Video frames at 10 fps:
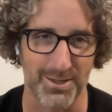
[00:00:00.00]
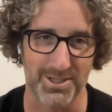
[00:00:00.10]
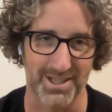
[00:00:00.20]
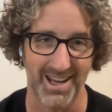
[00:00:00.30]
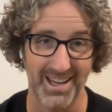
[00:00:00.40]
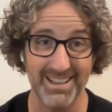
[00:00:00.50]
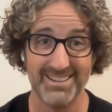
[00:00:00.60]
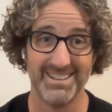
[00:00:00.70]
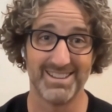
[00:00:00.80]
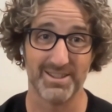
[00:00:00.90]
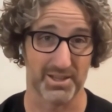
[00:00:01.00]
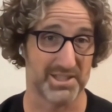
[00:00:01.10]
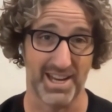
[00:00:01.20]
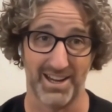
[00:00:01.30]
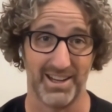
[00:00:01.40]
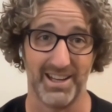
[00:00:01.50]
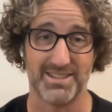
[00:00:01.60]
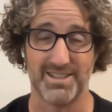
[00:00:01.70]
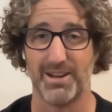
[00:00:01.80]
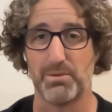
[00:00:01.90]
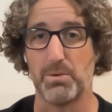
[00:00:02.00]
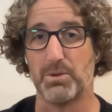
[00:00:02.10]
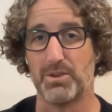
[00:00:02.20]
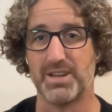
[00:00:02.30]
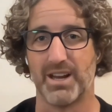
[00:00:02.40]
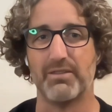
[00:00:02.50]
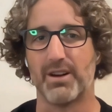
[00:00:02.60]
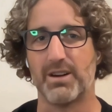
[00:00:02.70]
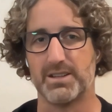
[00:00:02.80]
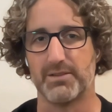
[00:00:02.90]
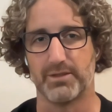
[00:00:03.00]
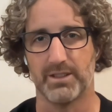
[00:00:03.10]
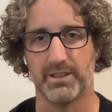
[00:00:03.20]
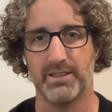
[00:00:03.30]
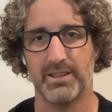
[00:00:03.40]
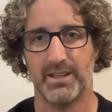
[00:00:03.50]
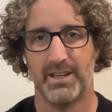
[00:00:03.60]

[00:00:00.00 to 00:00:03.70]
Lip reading: today, so like started again today, we would have done it very differently.